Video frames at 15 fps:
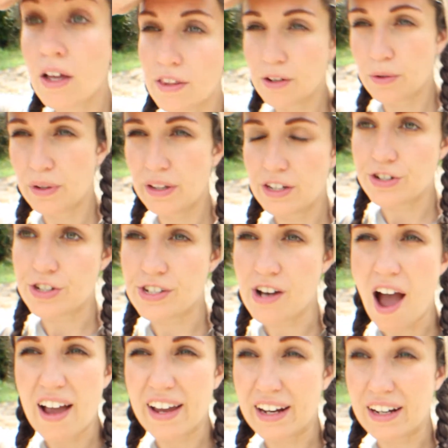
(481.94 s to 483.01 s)
They're really just
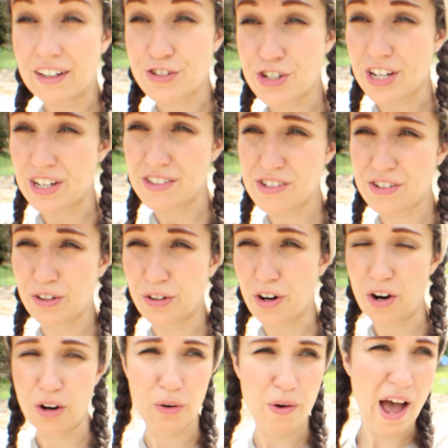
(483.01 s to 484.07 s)
not getting a chance to
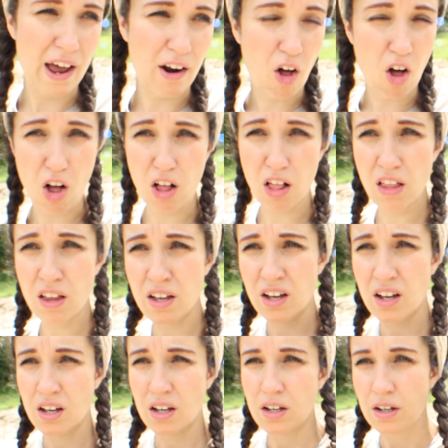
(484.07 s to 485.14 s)
grow at all.
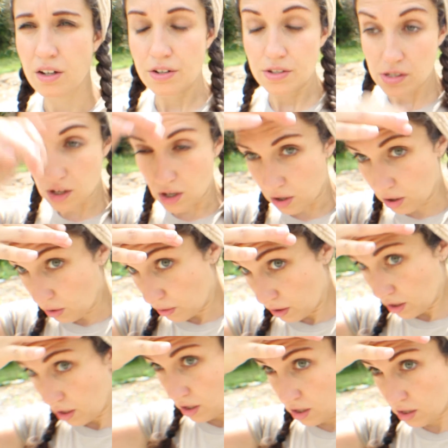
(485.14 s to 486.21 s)
So
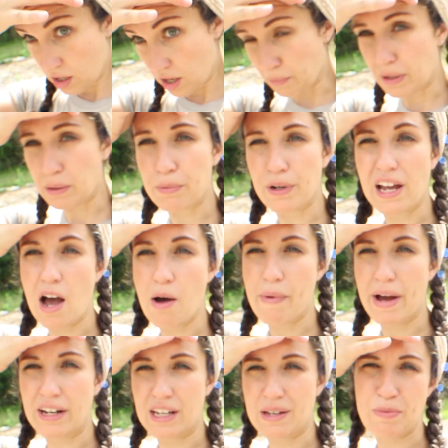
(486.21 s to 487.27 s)
I'm gonna bring out
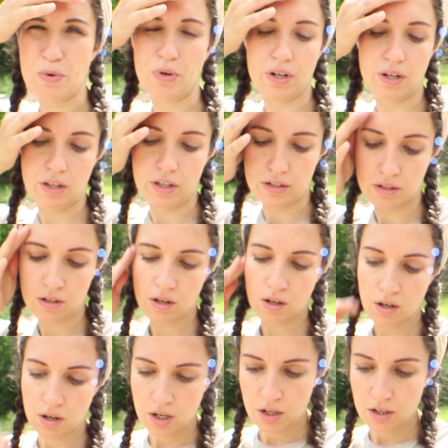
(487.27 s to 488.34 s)
my neem oil and
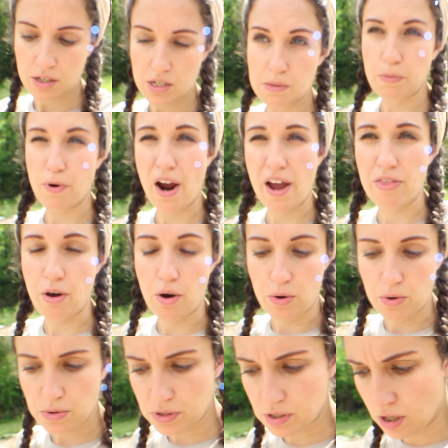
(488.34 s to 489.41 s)
spray
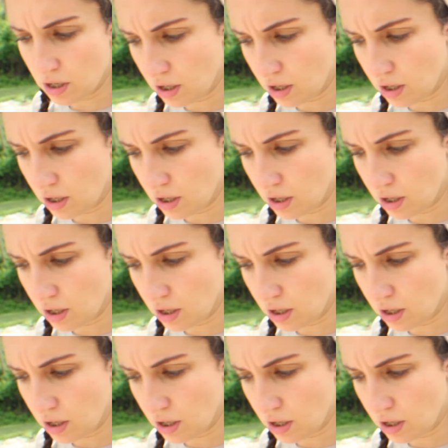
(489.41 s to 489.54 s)
those.